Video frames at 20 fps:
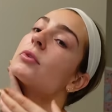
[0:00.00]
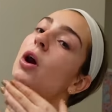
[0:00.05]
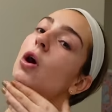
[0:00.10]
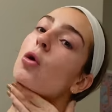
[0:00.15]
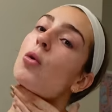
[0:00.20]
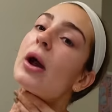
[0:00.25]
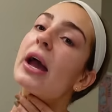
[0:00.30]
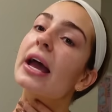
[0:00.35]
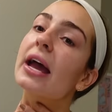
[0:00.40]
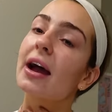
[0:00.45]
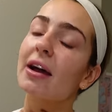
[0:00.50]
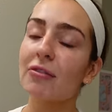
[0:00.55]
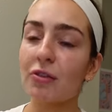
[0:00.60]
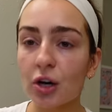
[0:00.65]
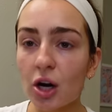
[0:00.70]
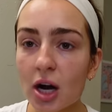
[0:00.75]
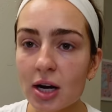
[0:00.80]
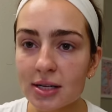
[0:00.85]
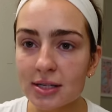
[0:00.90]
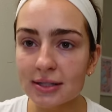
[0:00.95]
Oh wait, I
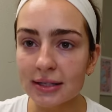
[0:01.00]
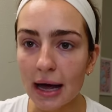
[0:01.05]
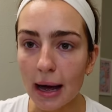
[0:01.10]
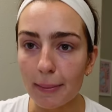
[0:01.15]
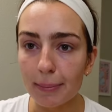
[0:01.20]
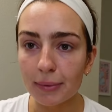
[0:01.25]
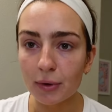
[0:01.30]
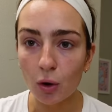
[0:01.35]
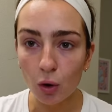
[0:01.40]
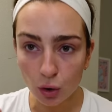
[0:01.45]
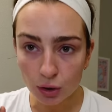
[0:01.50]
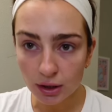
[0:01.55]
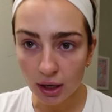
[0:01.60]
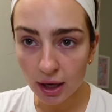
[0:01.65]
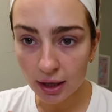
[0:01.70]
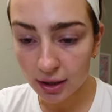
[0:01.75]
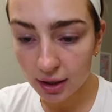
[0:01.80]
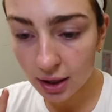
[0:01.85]
forgot a step. Hold on.